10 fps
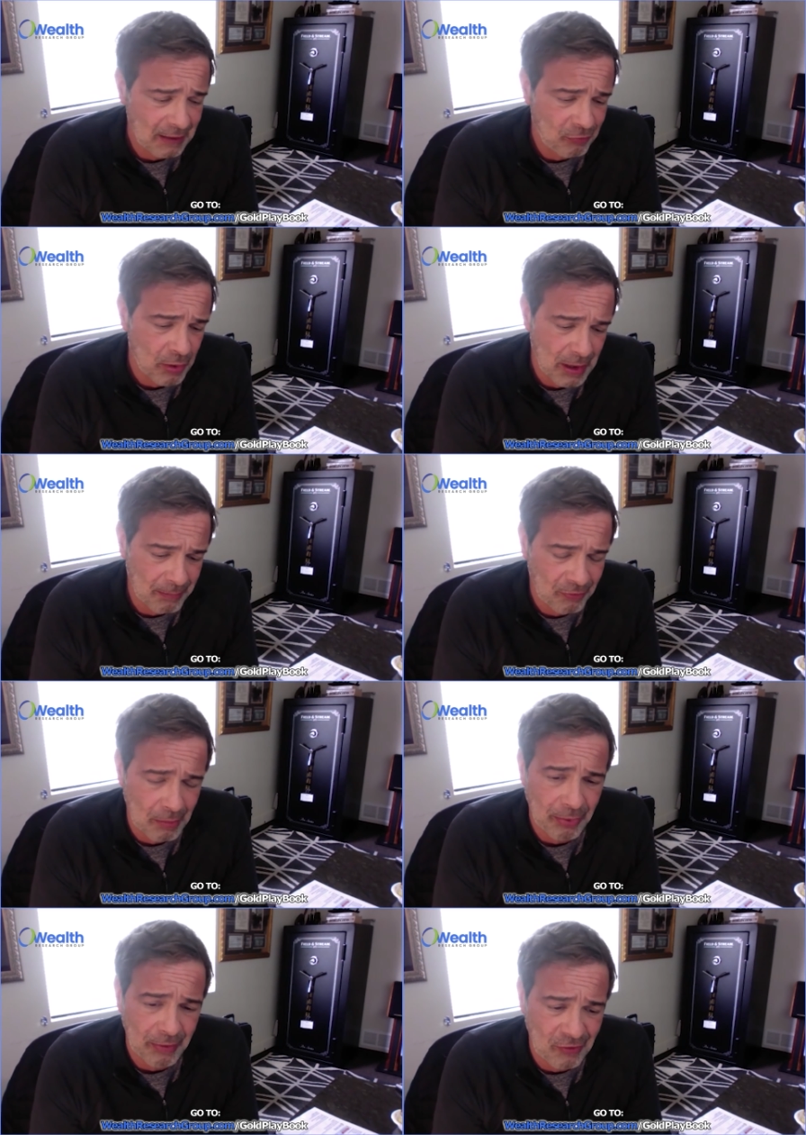I guess what
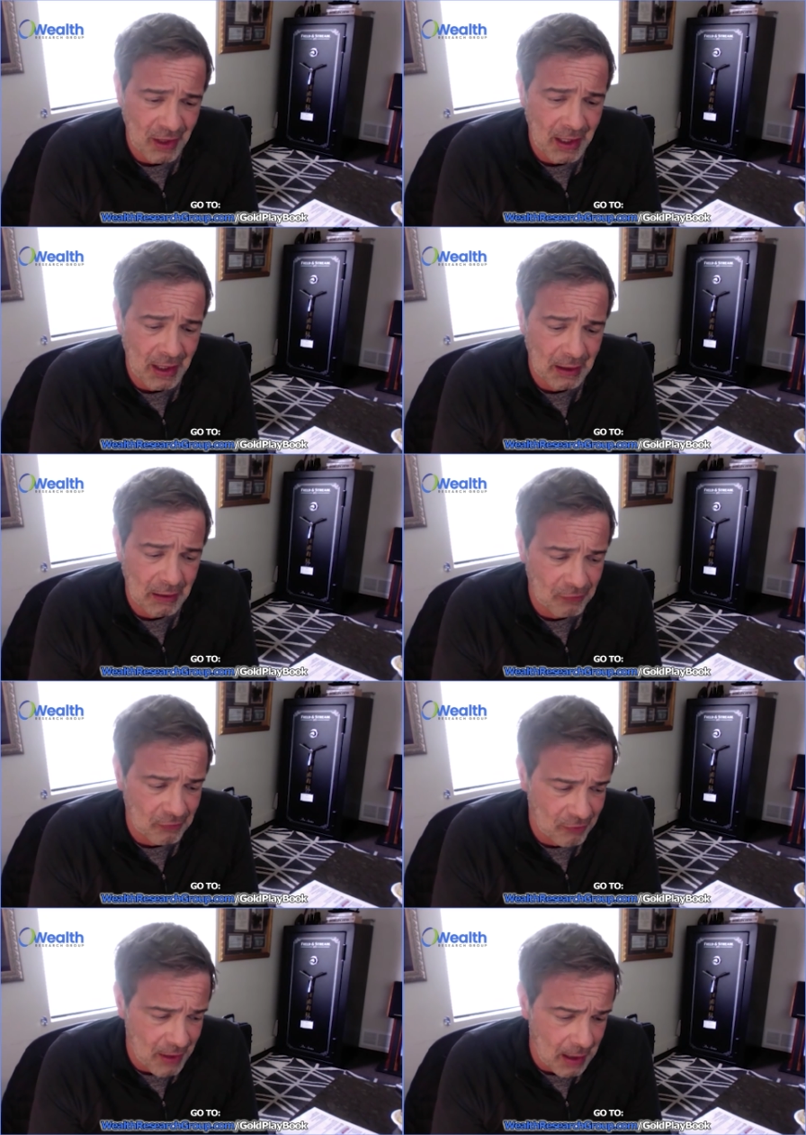I'm simply saying
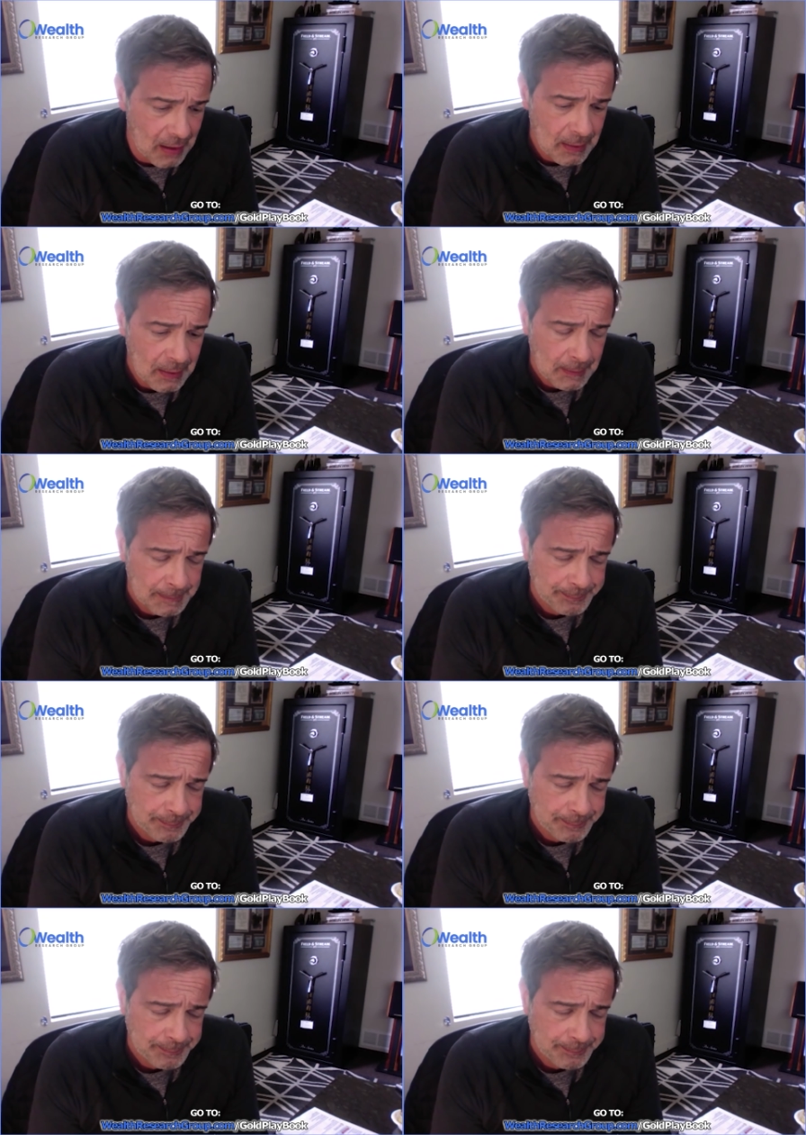is that